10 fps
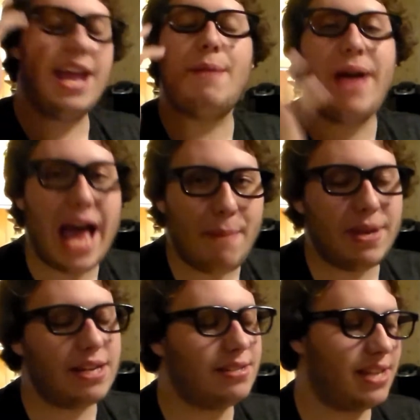And I'm
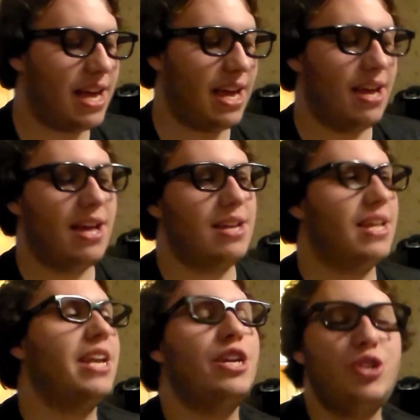happy to say
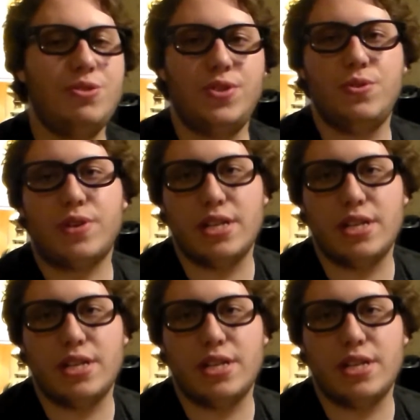that issue 2